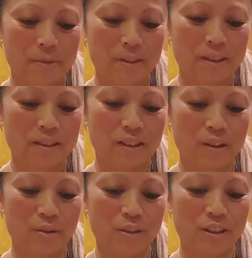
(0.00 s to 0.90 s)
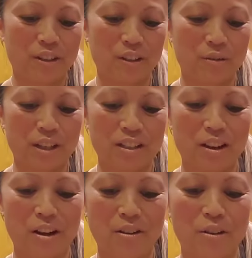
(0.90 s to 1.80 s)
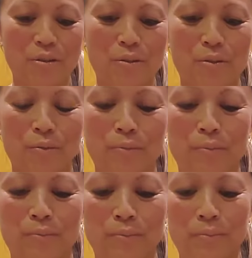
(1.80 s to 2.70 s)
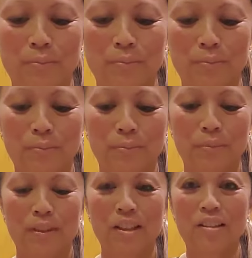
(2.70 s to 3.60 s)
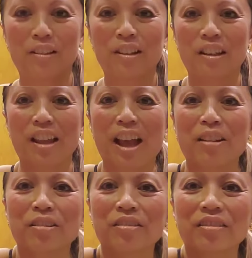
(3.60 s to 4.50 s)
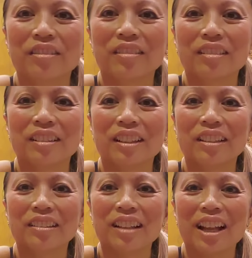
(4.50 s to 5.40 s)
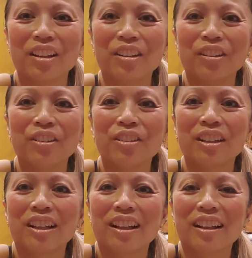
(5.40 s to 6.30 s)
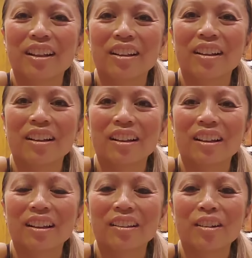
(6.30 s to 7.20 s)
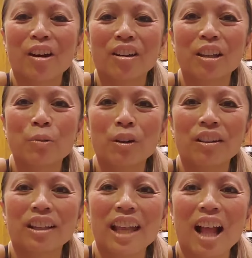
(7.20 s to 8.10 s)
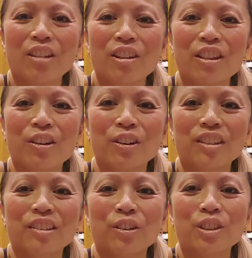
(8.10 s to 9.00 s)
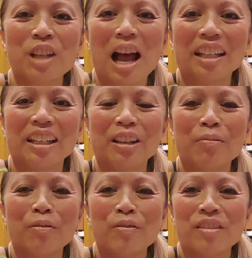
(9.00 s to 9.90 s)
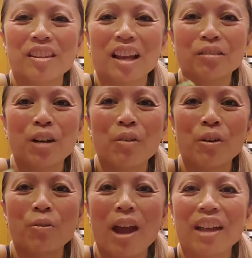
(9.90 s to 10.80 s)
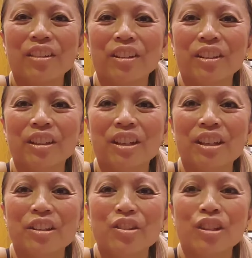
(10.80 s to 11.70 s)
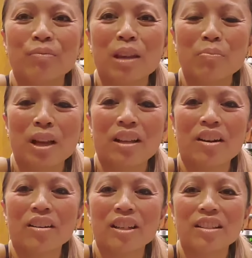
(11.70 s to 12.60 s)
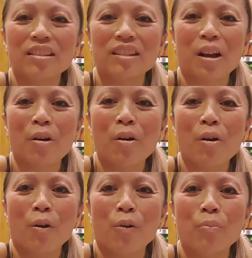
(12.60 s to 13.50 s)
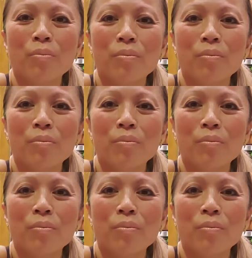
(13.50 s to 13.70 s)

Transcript: This cute little street taco. Take a look at that. Isn't that cute? It's hardly worth the calorie though. It's so tiny. That's why I would rather just make my carnitas at home